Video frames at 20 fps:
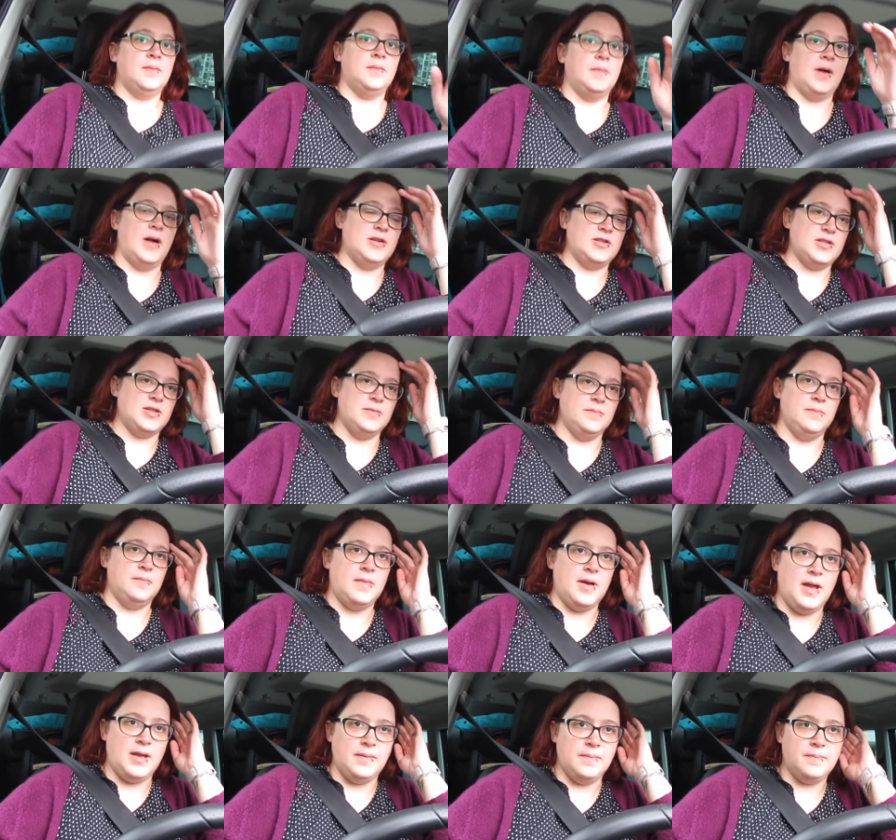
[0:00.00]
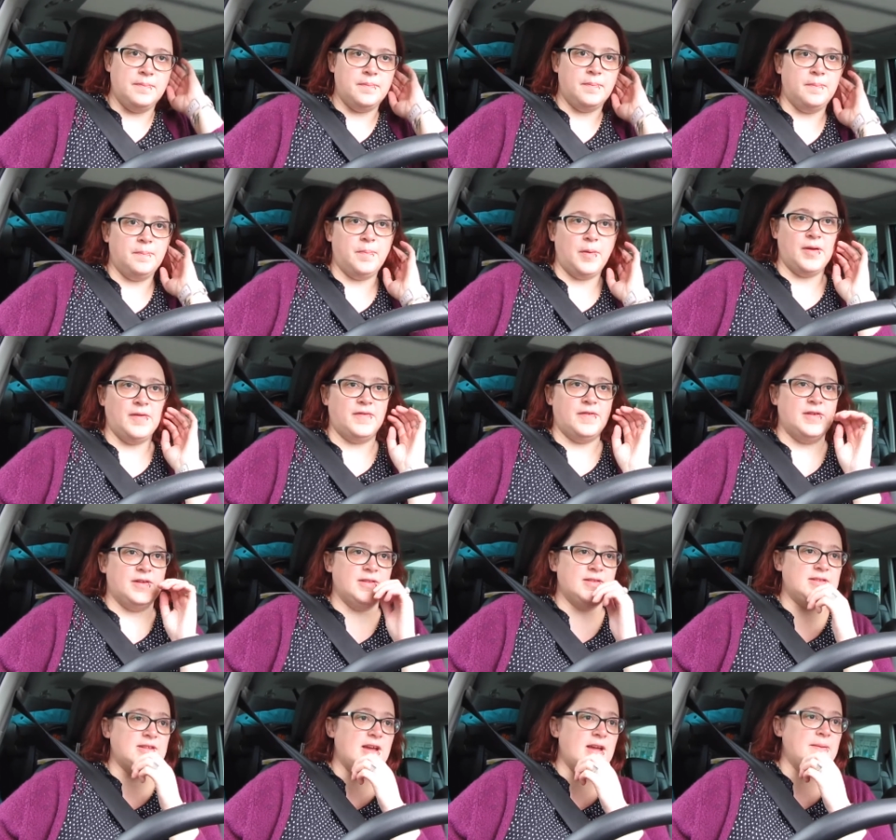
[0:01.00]
Well, actually my boyfriend
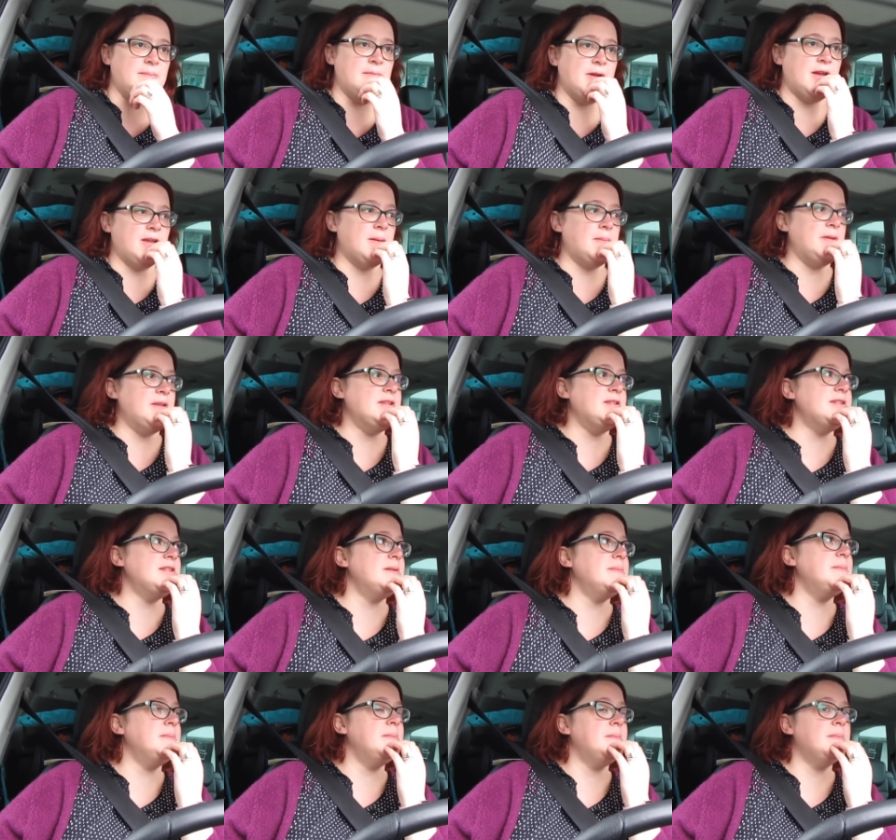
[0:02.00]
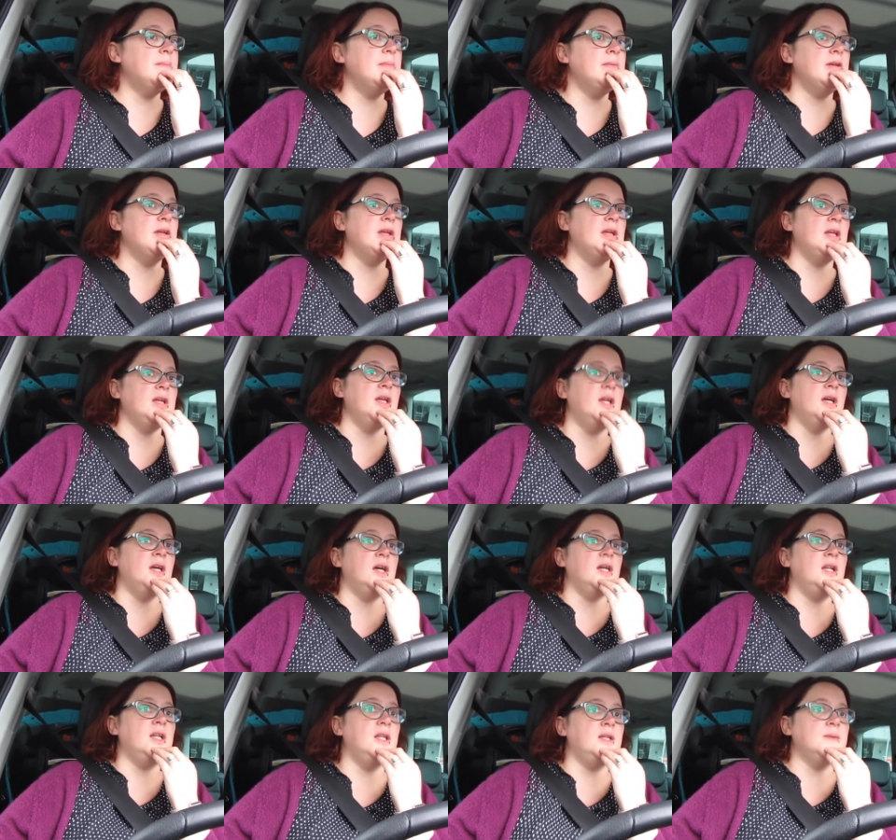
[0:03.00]
at the time recommended him.
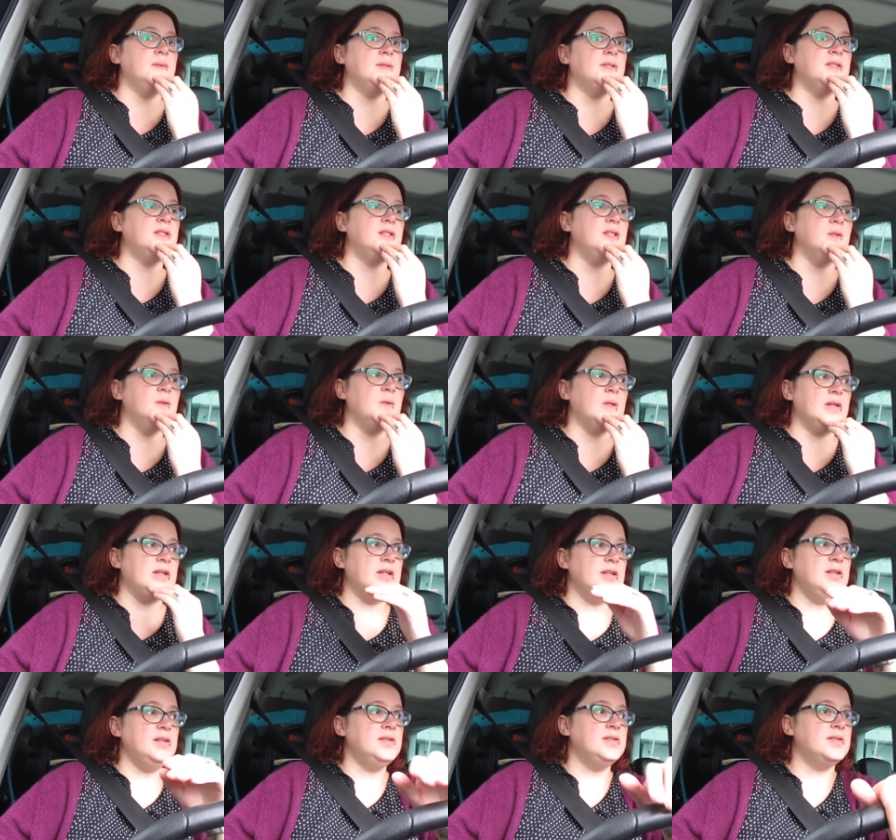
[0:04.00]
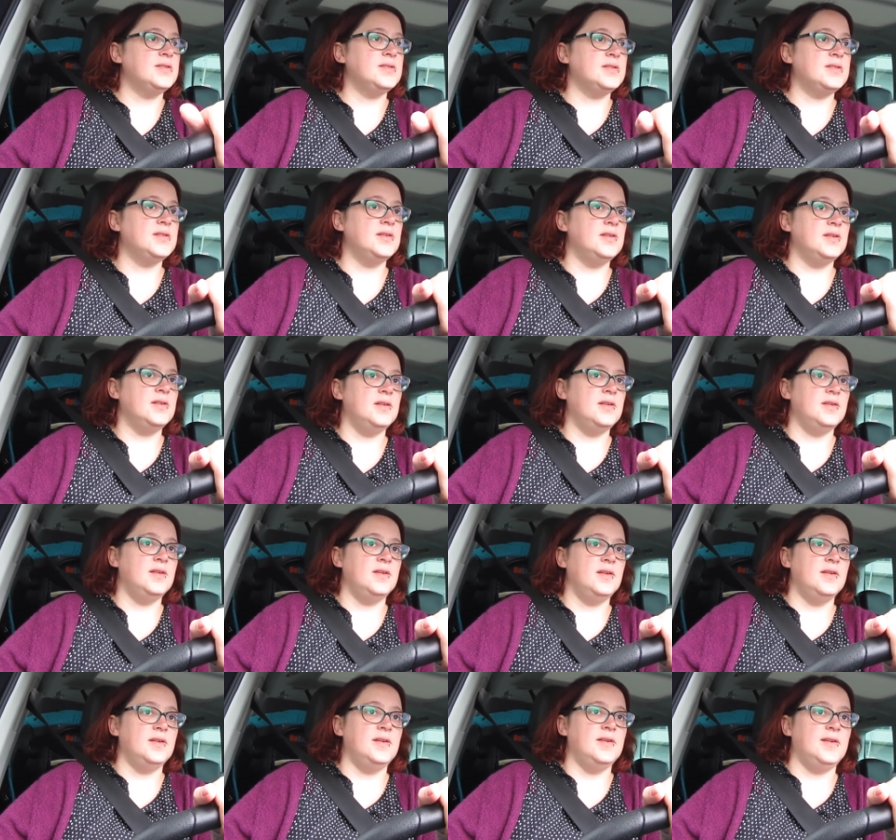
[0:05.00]
And he was so nice.
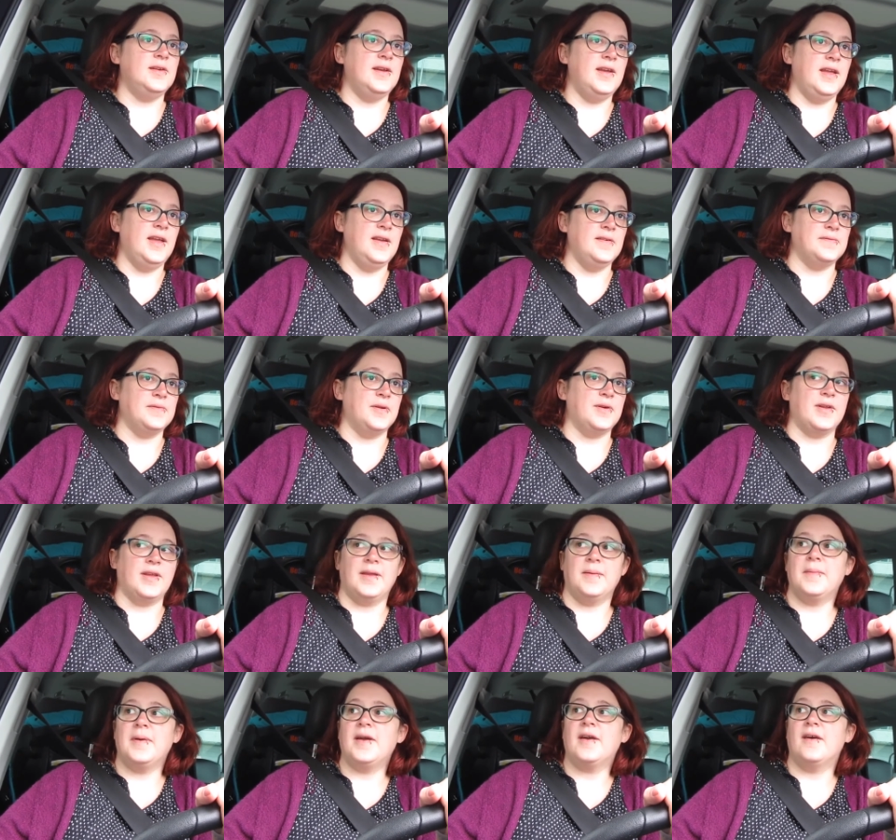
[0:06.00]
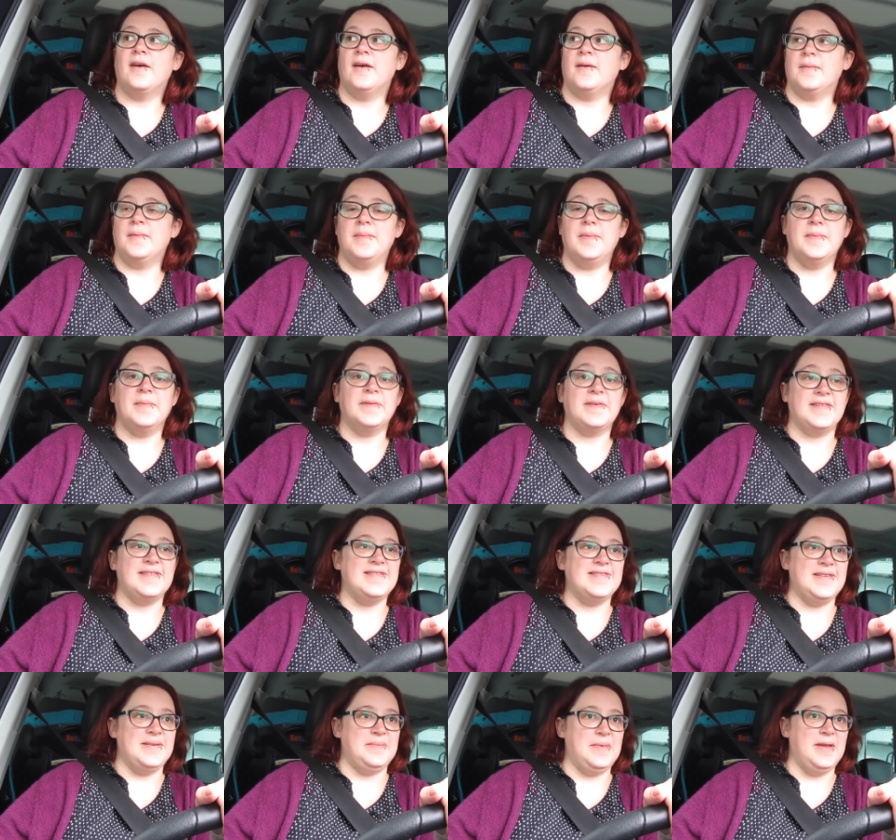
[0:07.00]
I hate vlogging in my car when people
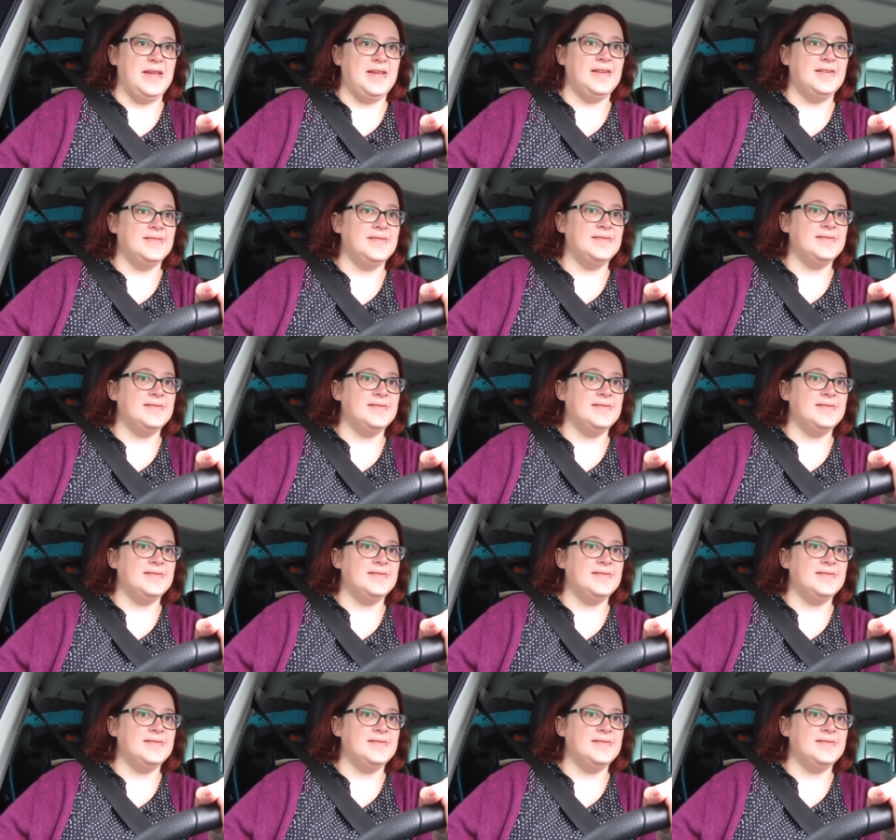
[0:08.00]
can see me.